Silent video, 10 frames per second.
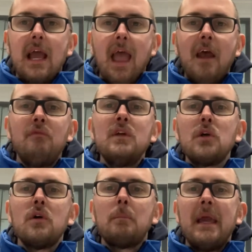Every
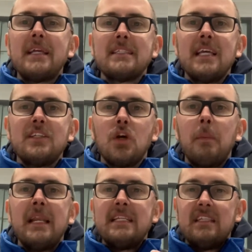dog picks things up
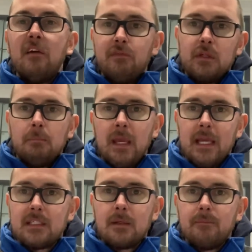at a different pace.